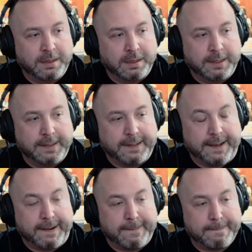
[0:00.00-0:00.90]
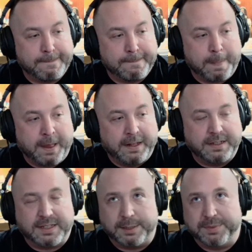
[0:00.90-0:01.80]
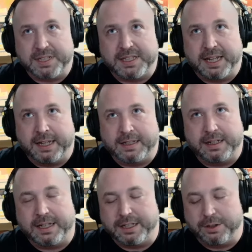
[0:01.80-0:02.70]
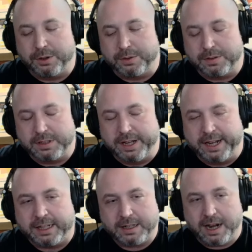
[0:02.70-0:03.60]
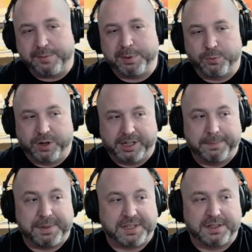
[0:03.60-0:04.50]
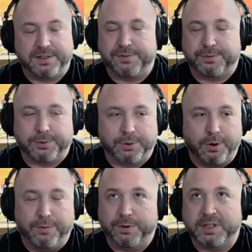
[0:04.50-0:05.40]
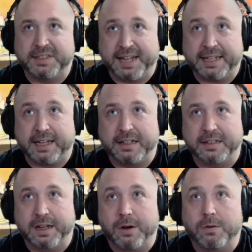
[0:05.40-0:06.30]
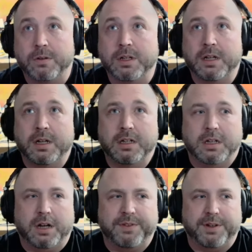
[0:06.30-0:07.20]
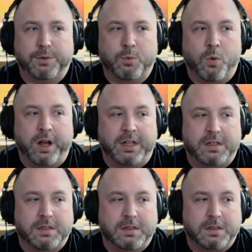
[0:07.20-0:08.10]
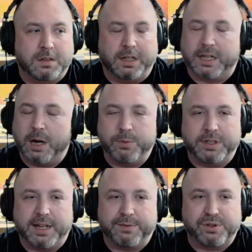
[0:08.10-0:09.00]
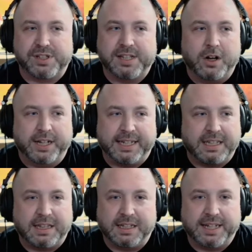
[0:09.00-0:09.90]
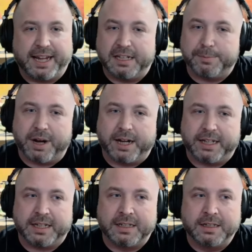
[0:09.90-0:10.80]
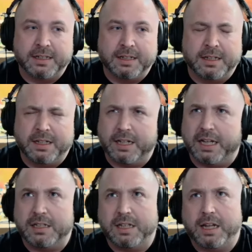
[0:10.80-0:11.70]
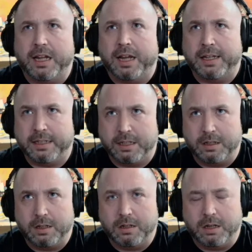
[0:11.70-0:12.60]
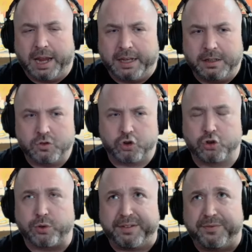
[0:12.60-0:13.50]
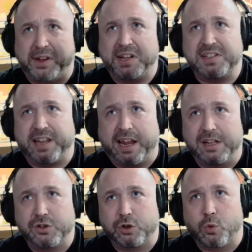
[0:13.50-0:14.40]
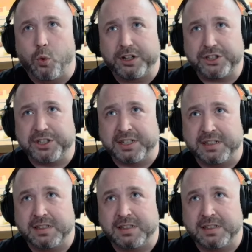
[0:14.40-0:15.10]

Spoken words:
yeah, the seamless thing, and the other, I've been running a business for over a decade now. I've never once, I would never sell anything to anybody and straight face answer questions